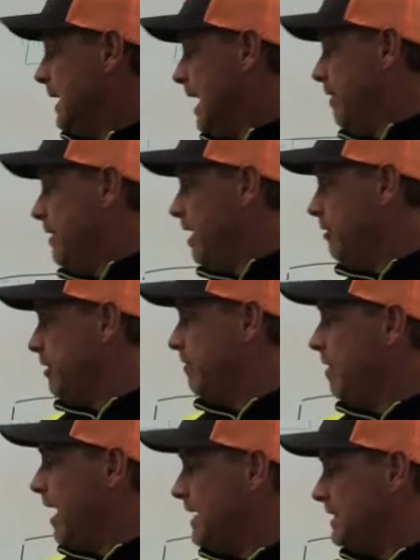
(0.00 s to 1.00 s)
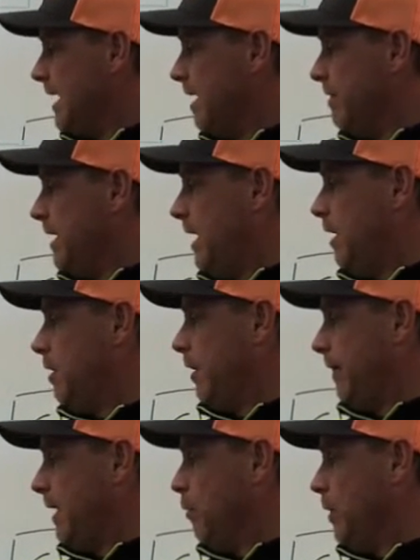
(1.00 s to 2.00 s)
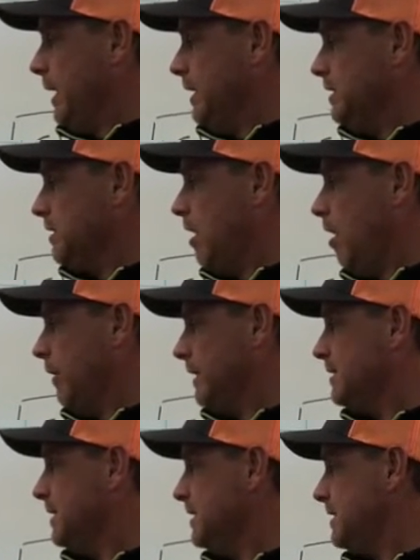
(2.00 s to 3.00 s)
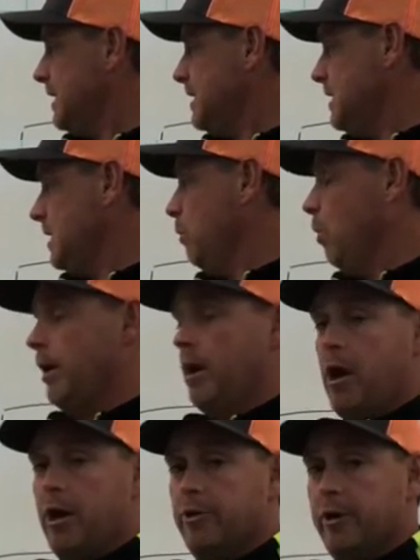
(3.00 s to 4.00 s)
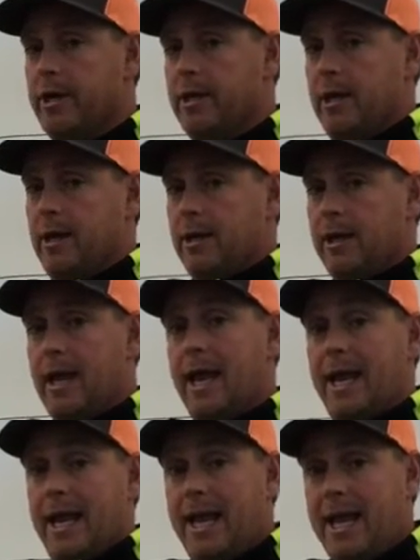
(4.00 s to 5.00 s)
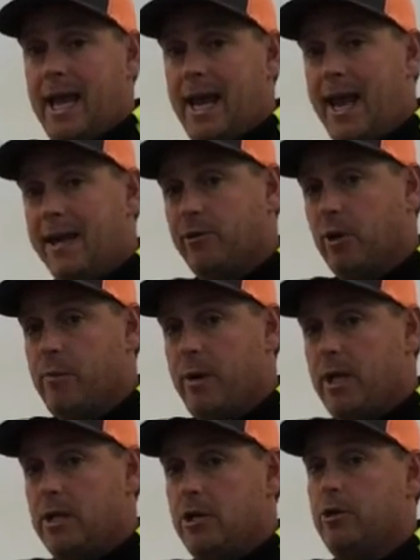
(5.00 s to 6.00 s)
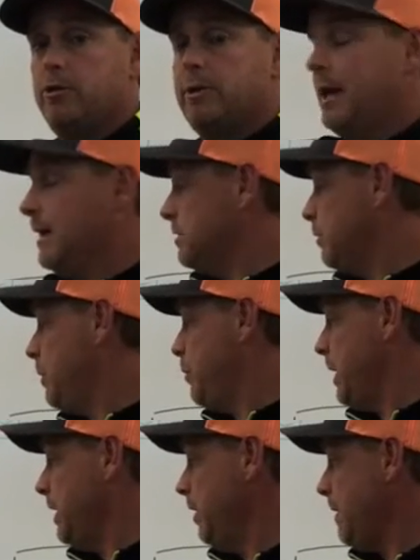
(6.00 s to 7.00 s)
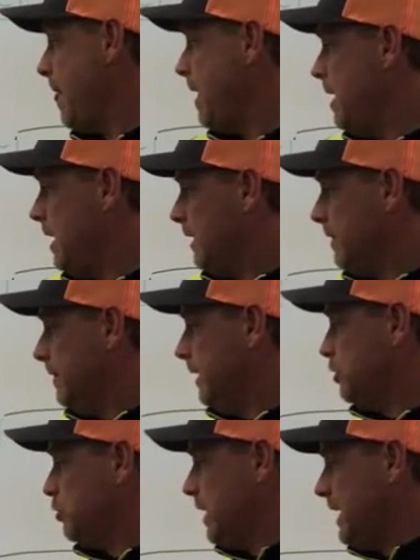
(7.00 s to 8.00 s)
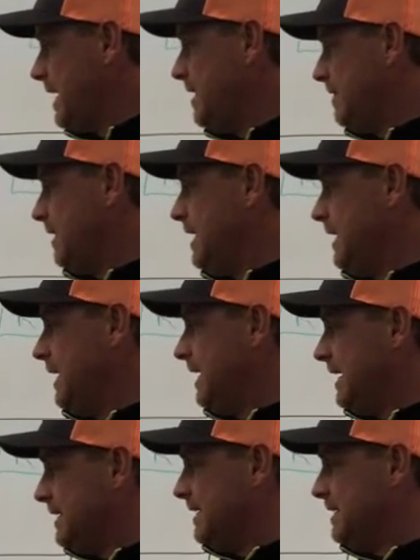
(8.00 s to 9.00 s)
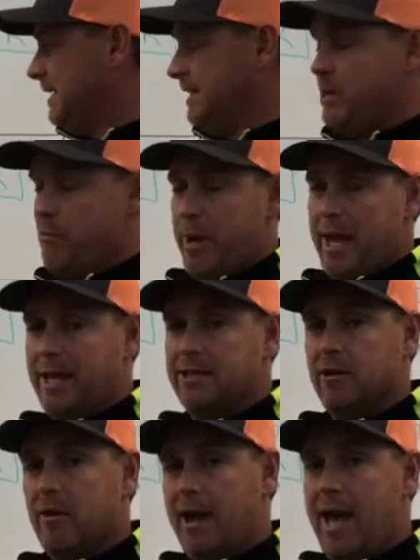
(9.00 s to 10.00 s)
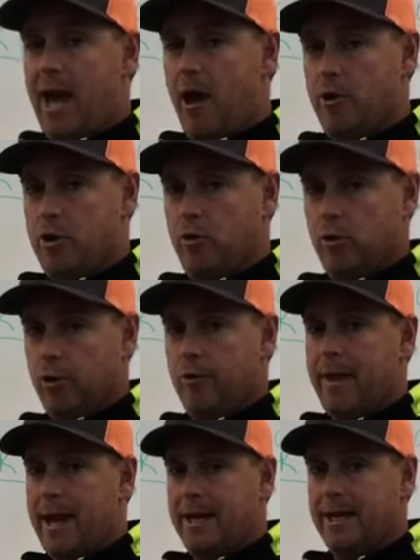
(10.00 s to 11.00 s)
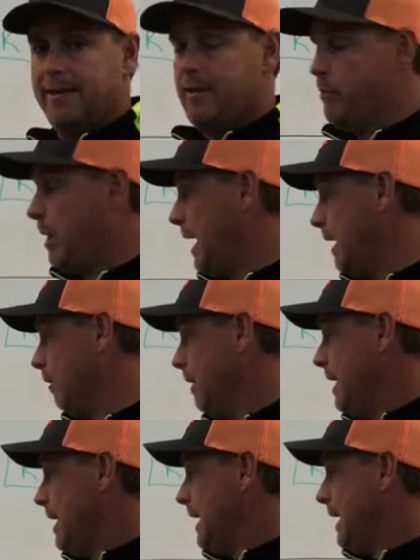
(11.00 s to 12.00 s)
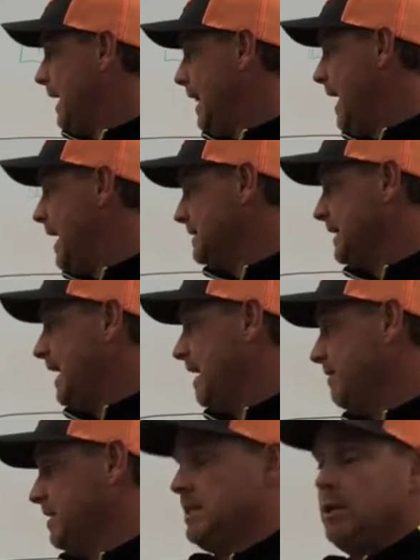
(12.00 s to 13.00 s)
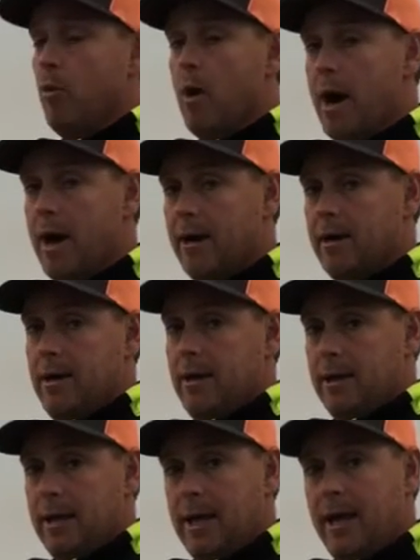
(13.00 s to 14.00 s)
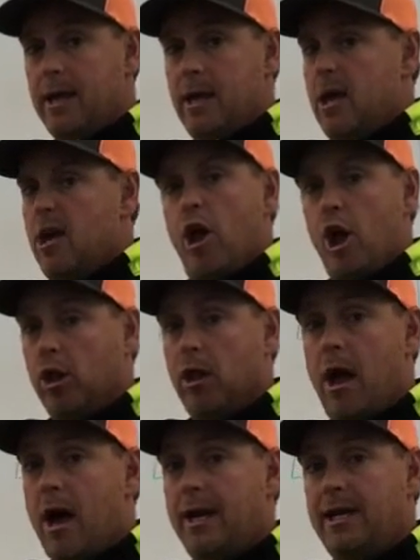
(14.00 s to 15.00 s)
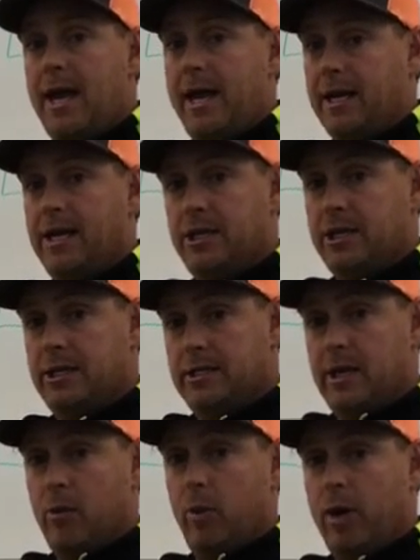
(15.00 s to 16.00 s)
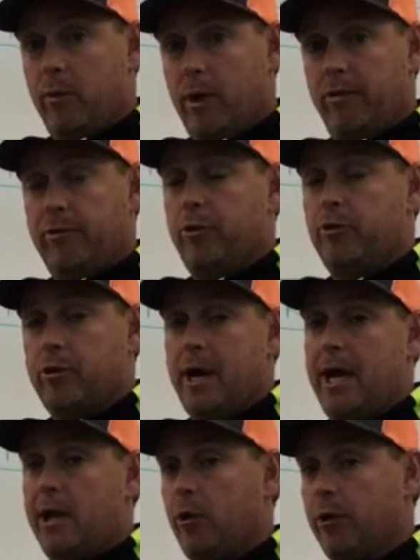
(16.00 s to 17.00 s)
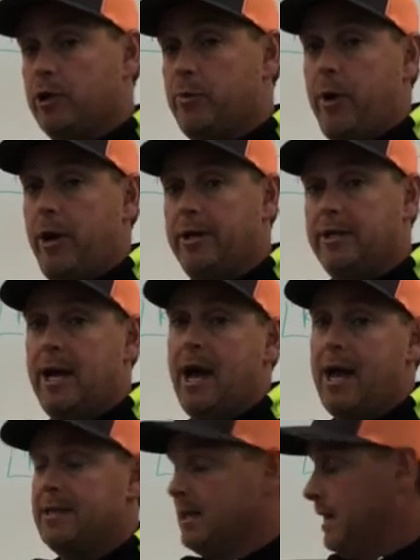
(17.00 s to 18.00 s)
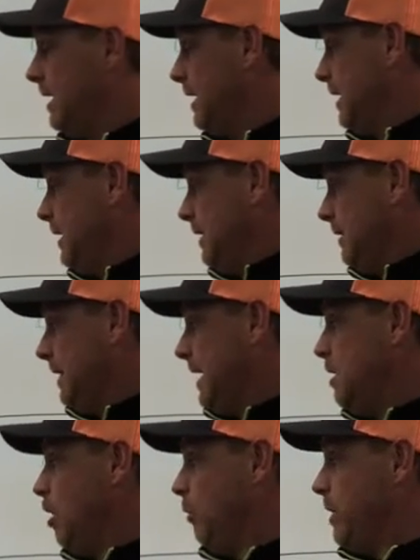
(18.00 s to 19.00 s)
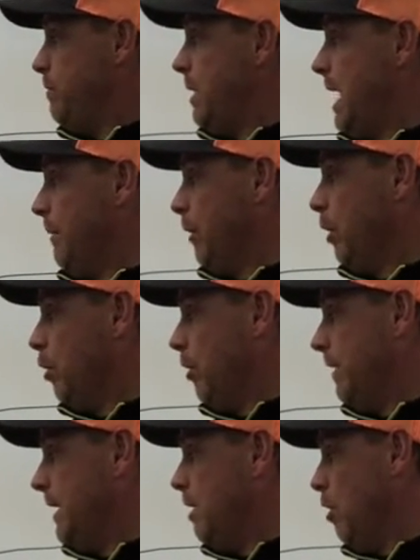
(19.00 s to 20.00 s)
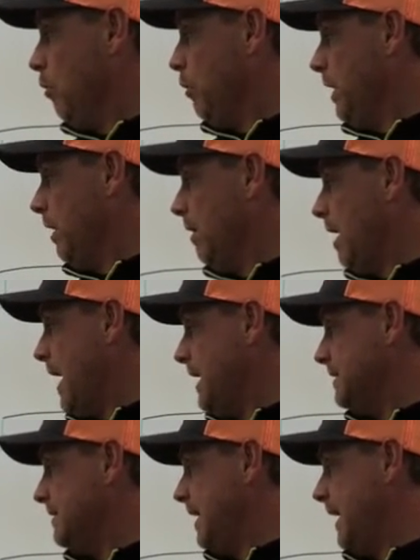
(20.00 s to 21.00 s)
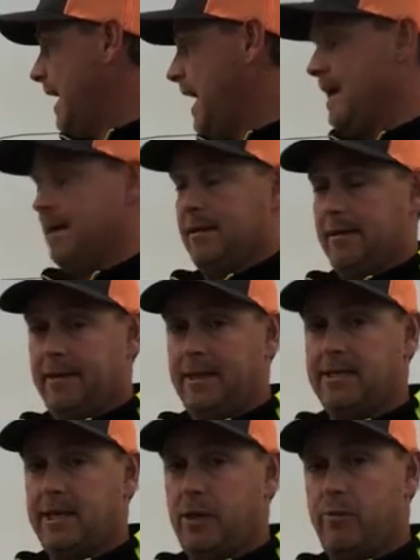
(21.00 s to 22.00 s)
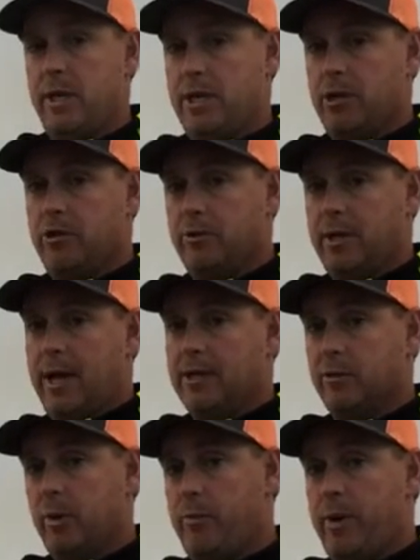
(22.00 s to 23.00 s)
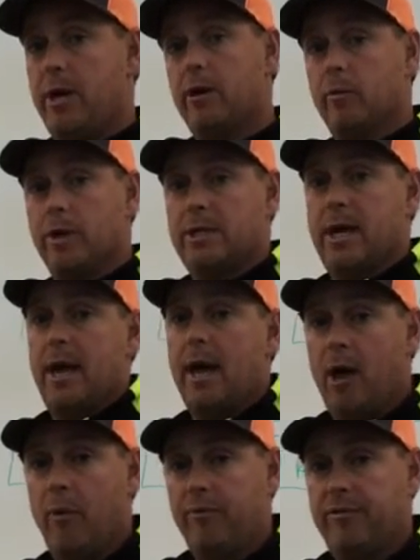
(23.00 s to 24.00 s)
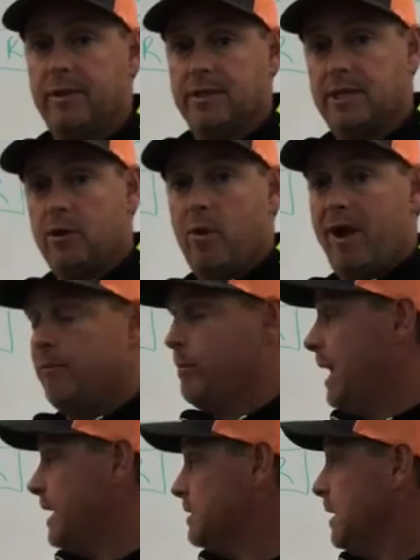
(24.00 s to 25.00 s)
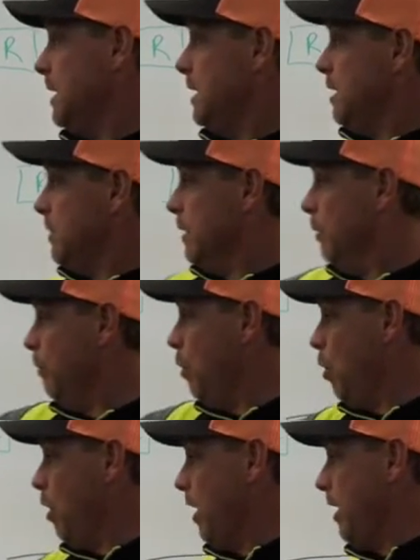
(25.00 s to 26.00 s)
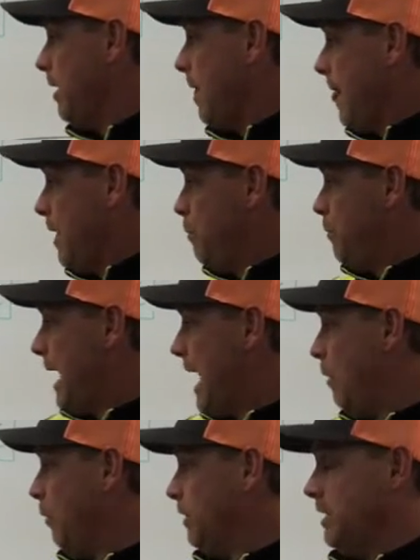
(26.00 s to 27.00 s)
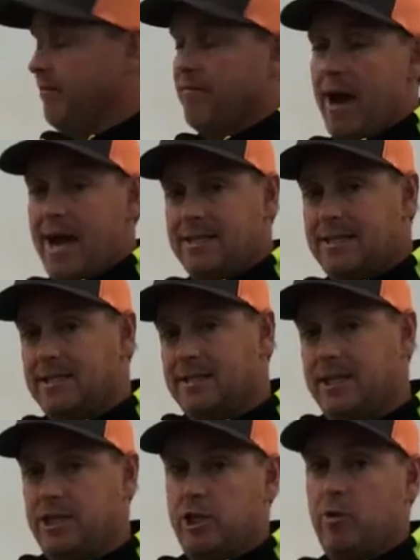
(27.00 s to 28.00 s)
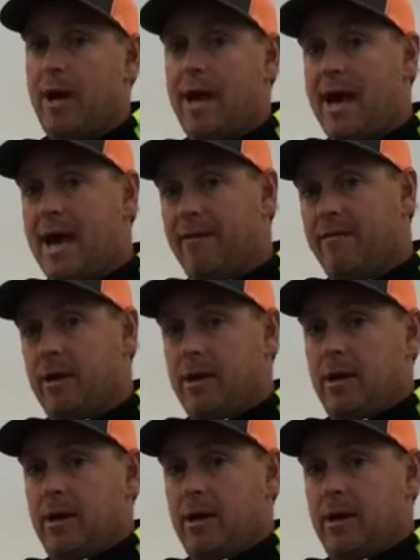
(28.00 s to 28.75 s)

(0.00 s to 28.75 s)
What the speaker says: now the other device out there that we install is the CT100. Okay, and it can actually be used as a repeater. The tricky thing is it depends on how you learn that into the panel. It has to have a C-wire. Okay, a lot of technicians that we run through training or experienced guys, they don't remember or they don't realize that, hey, this can be used as a repeater, which helps the Z-Wave mesh. The more powered devices that you have